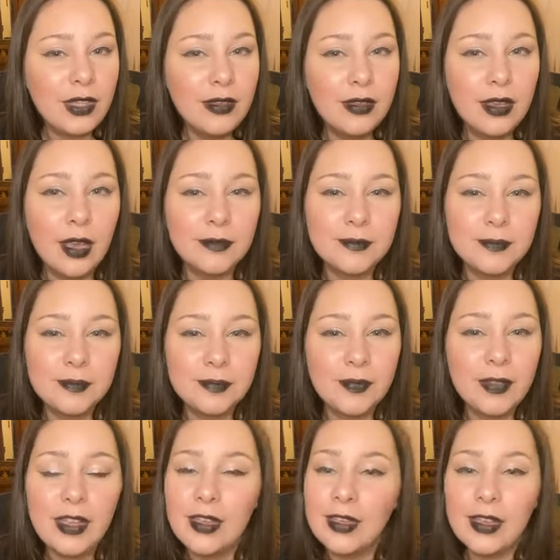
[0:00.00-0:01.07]
yeah.
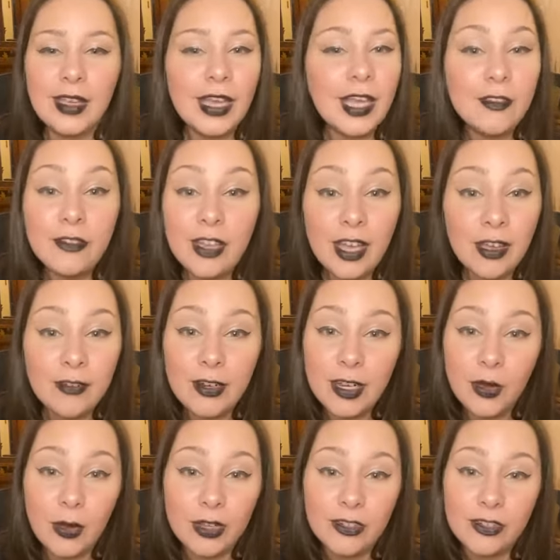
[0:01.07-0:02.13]
If you have any
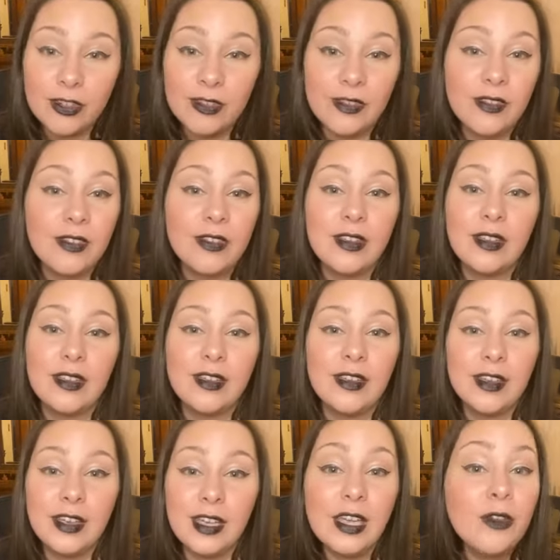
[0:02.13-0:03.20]
questions,
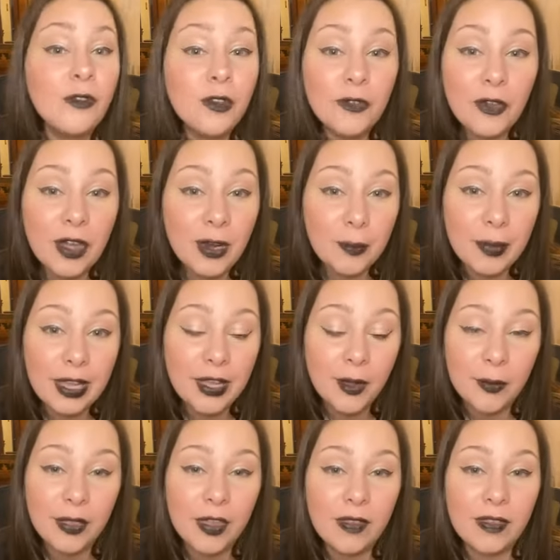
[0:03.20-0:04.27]
if you've got a
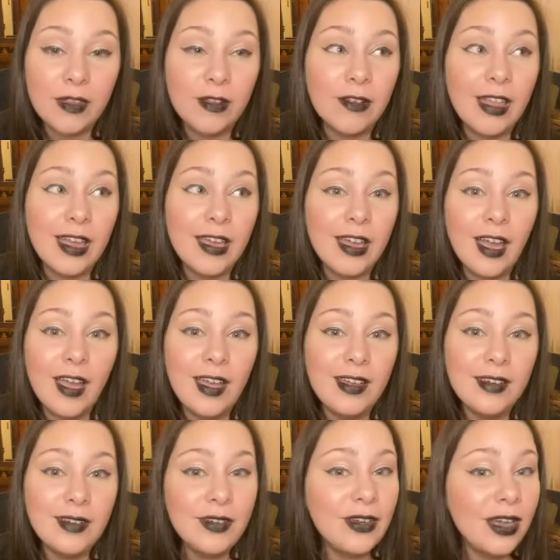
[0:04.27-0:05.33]
makeup thing that you're like, I
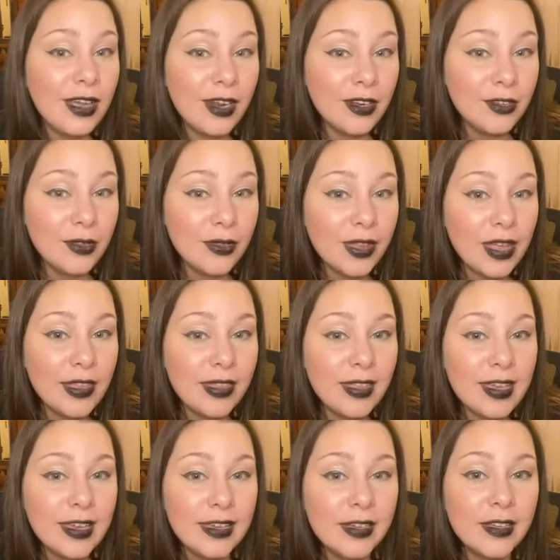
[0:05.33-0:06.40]
don't know how to do that
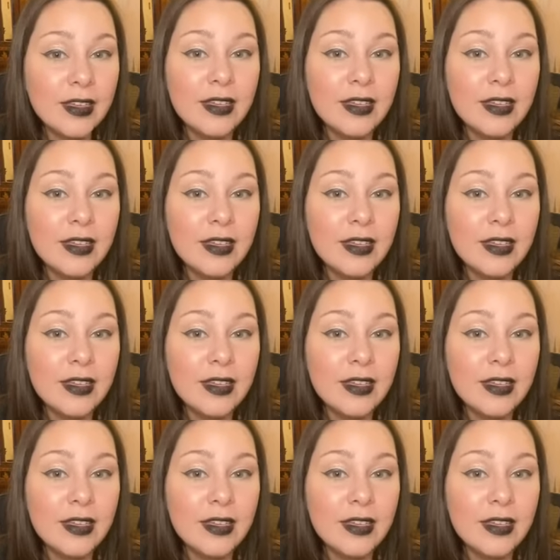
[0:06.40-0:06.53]
thing,